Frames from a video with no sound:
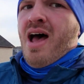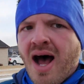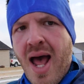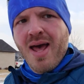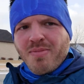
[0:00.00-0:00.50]

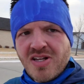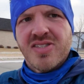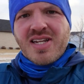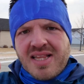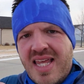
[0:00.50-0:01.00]
I am
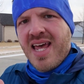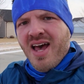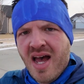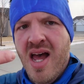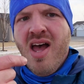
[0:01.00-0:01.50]
using the
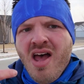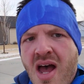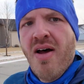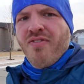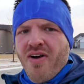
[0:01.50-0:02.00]

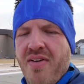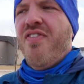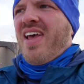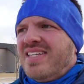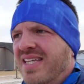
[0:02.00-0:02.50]

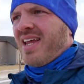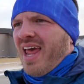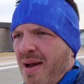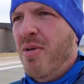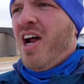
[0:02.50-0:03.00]
front-facing
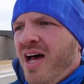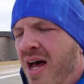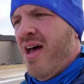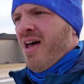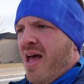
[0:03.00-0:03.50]
camera,
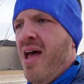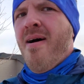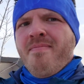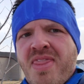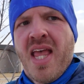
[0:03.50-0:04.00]

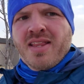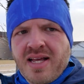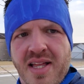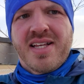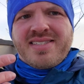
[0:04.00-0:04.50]

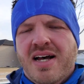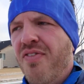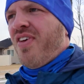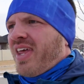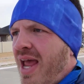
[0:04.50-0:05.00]
the
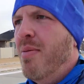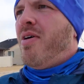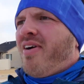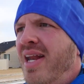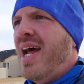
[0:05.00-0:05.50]
selfie
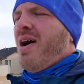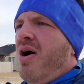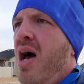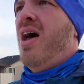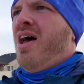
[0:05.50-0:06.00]
camera right
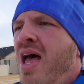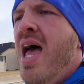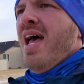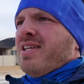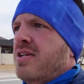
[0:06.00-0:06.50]
now,
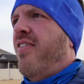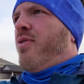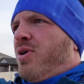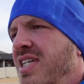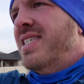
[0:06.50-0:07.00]
so if
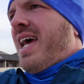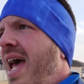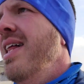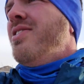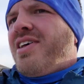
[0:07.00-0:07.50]
I wanted to say,
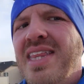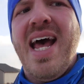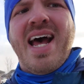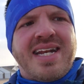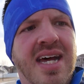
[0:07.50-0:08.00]
hey, look at
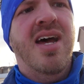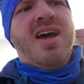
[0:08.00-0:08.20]
that.